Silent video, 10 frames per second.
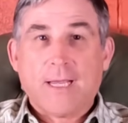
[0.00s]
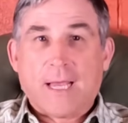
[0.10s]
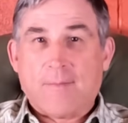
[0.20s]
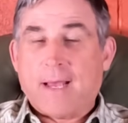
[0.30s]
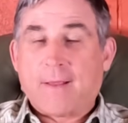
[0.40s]

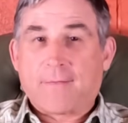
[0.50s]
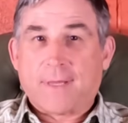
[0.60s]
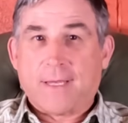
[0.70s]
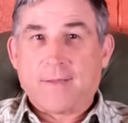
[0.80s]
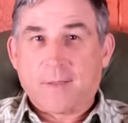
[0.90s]
about
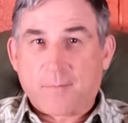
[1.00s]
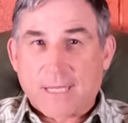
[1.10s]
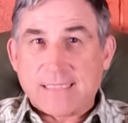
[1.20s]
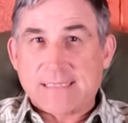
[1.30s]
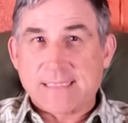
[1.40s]
the
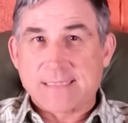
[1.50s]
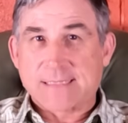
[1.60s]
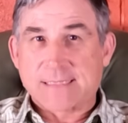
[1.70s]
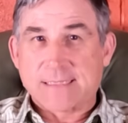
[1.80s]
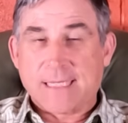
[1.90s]

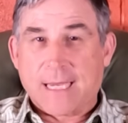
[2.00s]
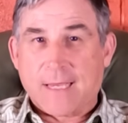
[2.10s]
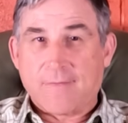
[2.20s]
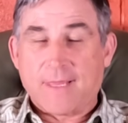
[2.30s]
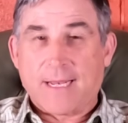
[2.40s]
places
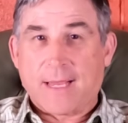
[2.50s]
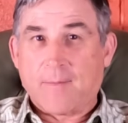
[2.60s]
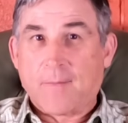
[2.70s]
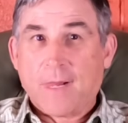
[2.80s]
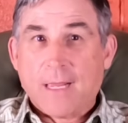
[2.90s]
that I'm